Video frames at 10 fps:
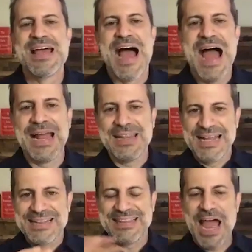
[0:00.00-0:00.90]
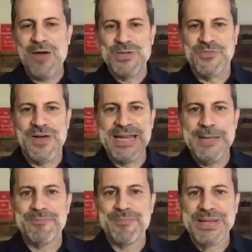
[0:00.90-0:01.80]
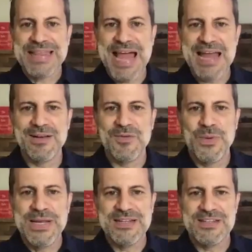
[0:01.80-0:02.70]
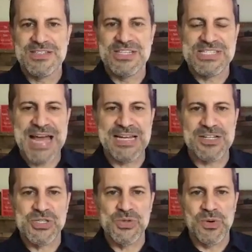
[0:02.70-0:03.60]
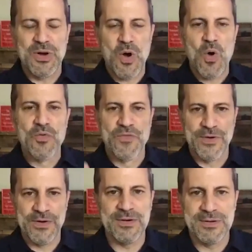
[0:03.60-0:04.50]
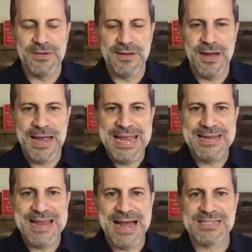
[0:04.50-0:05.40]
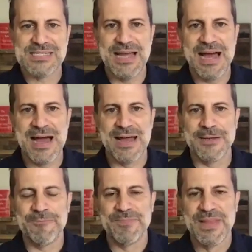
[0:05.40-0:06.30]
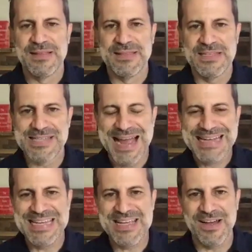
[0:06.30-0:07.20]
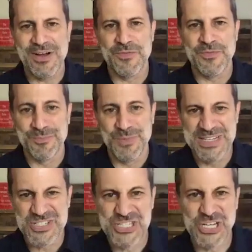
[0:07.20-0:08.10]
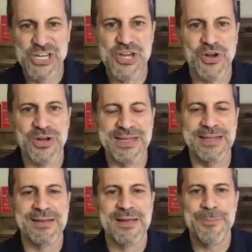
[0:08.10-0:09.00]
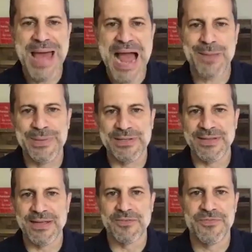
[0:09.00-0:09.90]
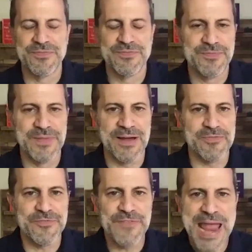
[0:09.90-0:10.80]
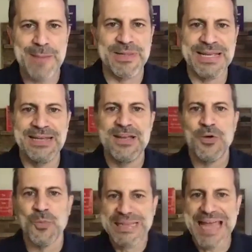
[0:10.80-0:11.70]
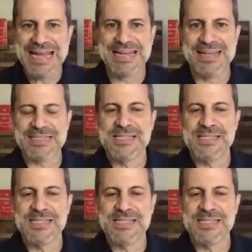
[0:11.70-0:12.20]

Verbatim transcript: I like that was funny. But then we decided to over uh, index on this idea of what is security, pack building, uh, family, relatedness.